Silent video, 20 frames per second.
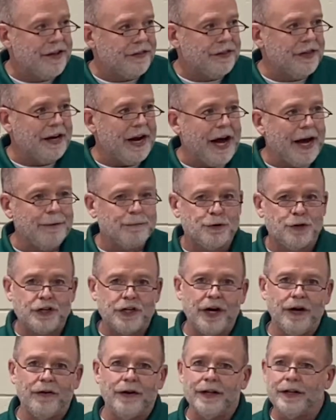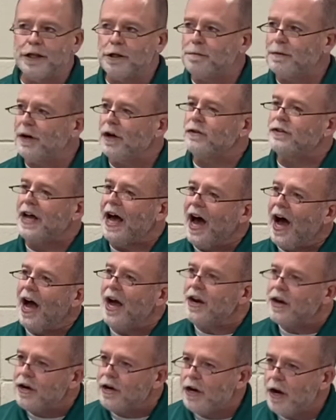that I'm sharing this because
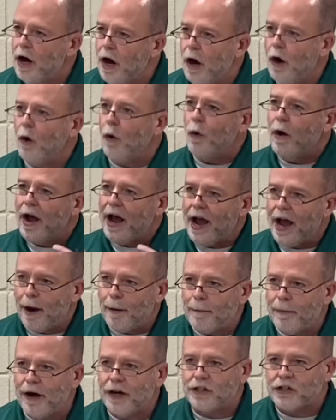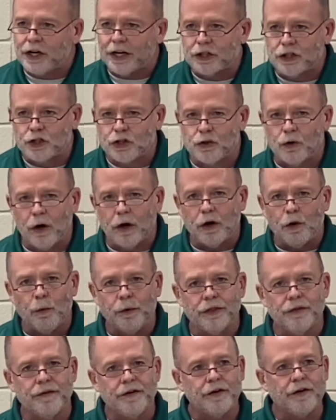I know how much I struggle
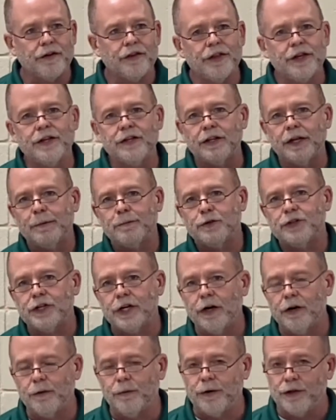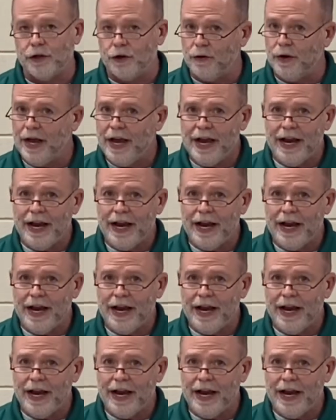with the very things that I'm sharing with you.